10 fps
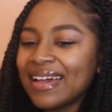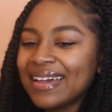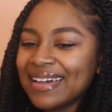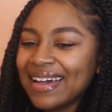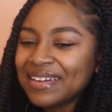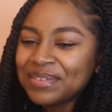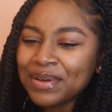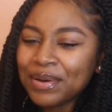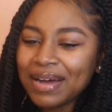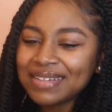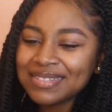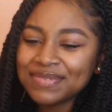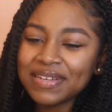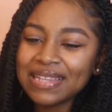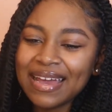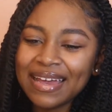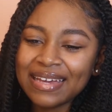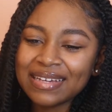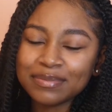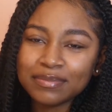And I don't know, I just feel like